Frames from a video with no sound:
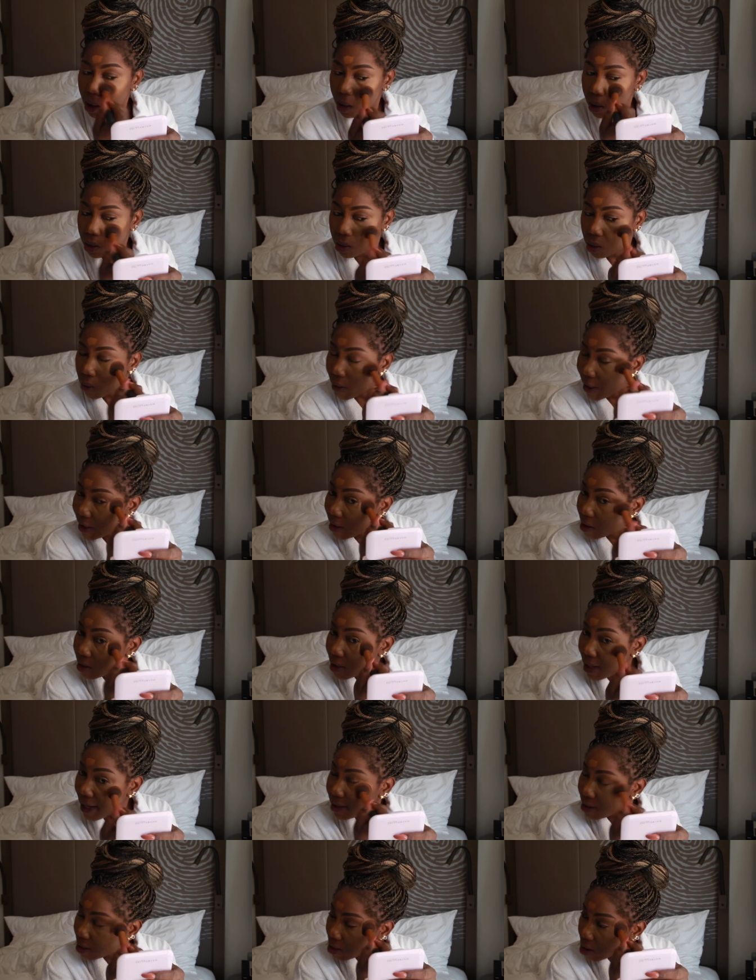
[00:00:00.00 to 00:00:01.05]
So I
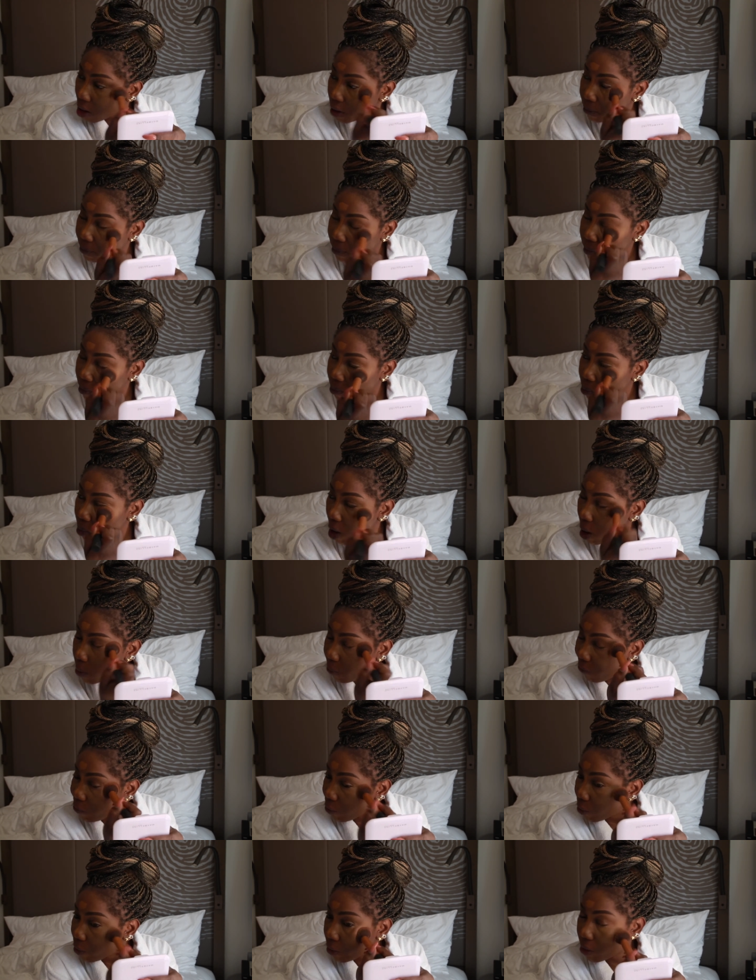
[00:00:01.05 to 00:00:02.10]
decided to up
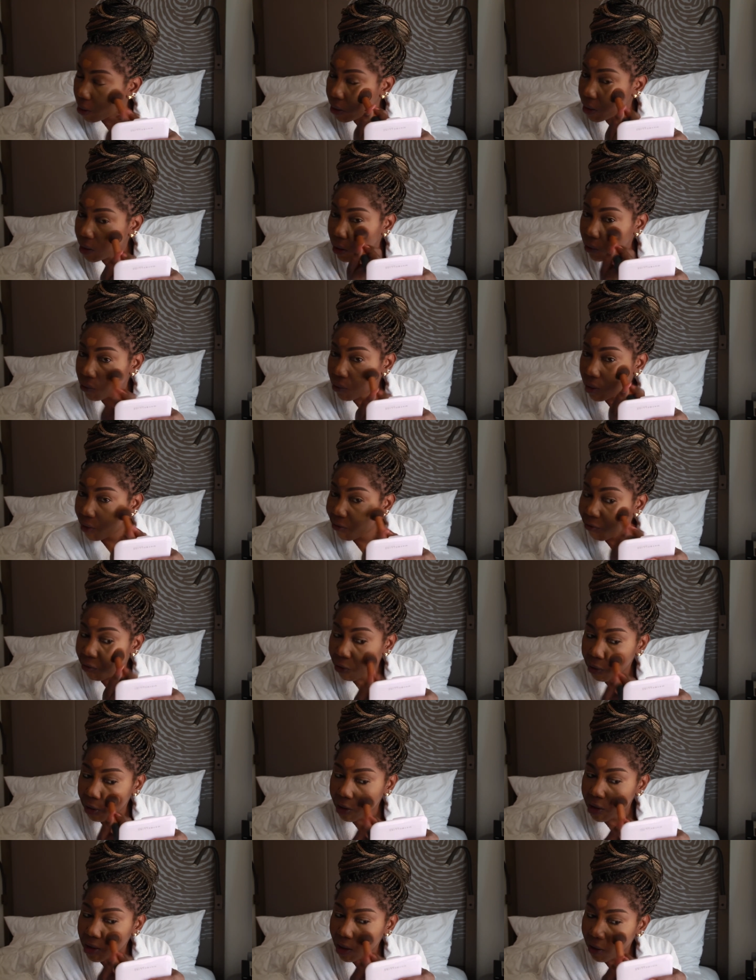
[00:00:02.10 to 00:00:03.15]
for a degree in
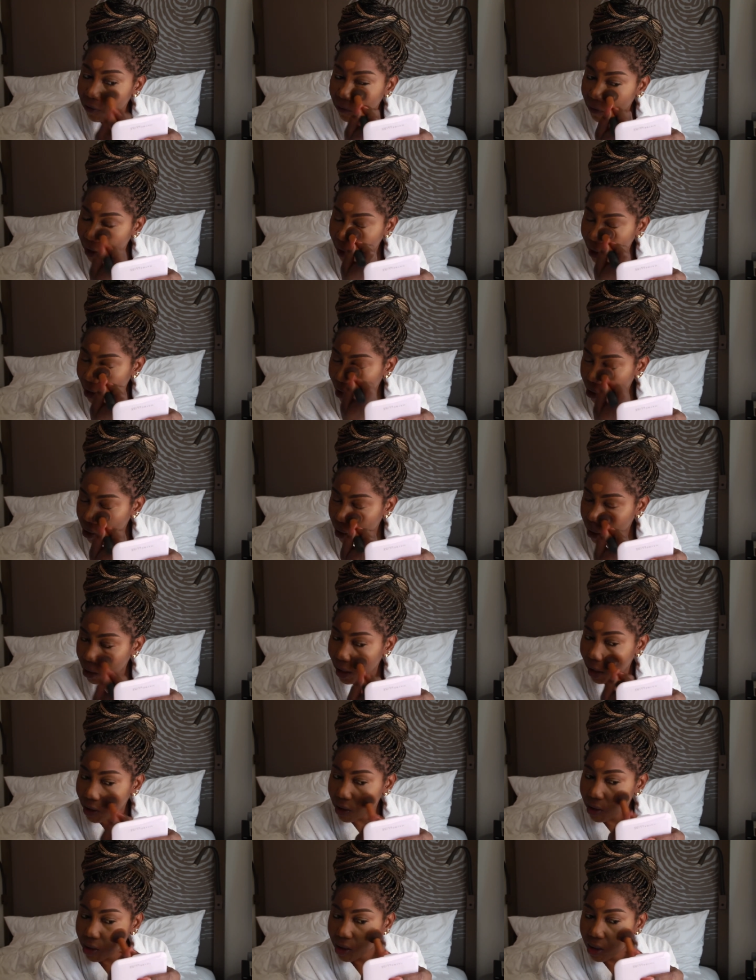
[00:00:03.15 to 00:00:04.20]
forensic financial
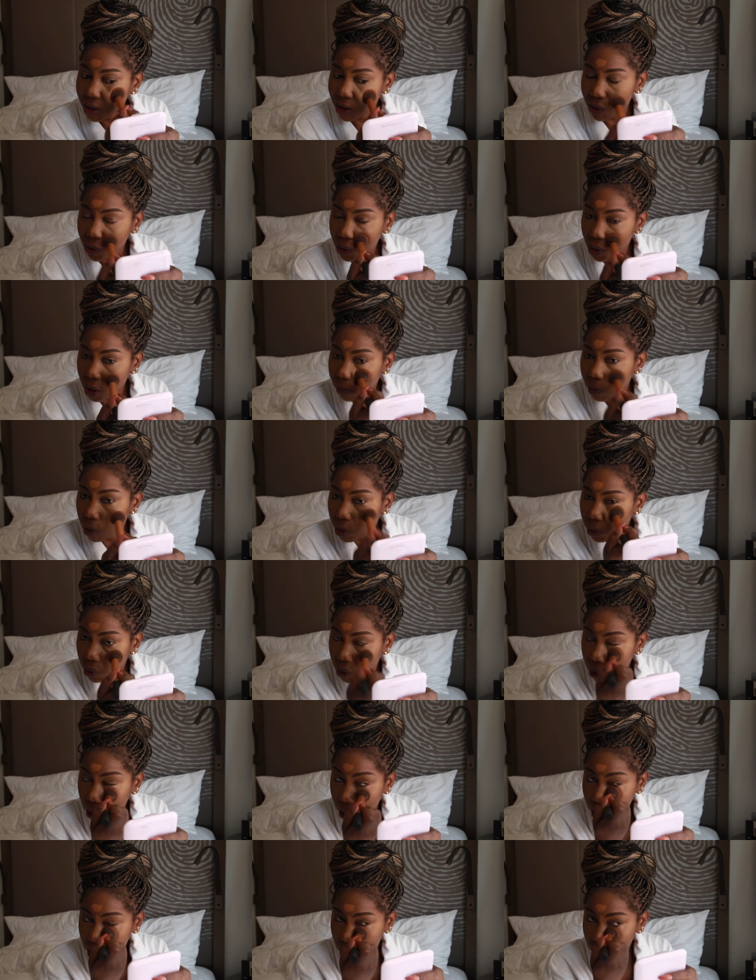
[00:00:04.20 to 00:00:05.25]
analysis and criminal
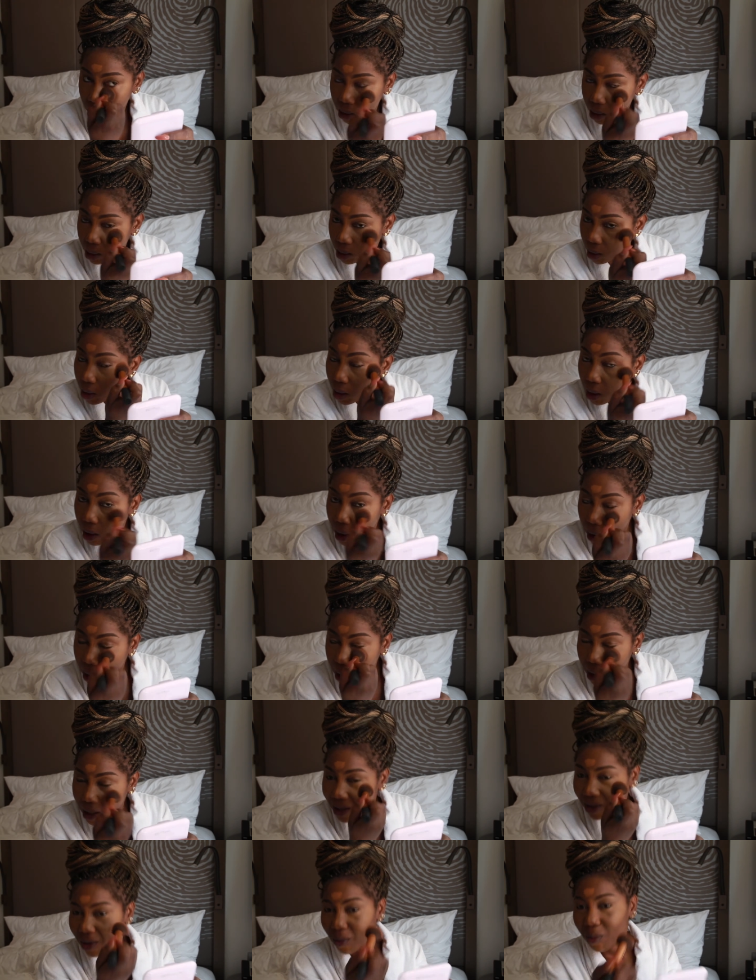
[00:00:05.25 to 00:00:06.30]
justice
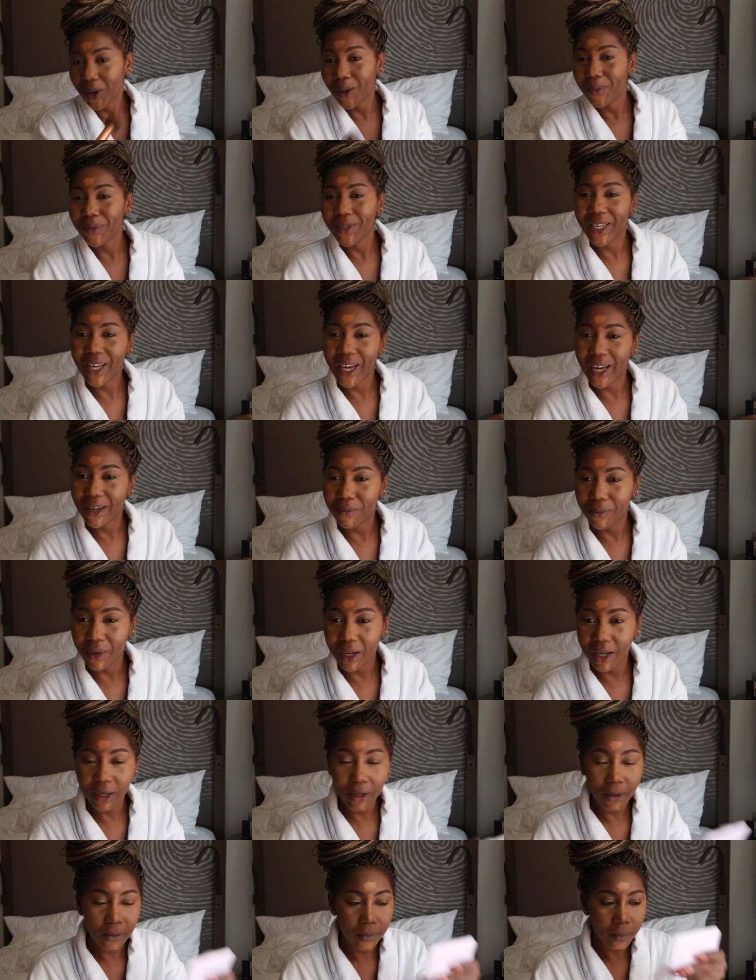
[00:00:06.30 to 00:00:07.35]
and a public admin,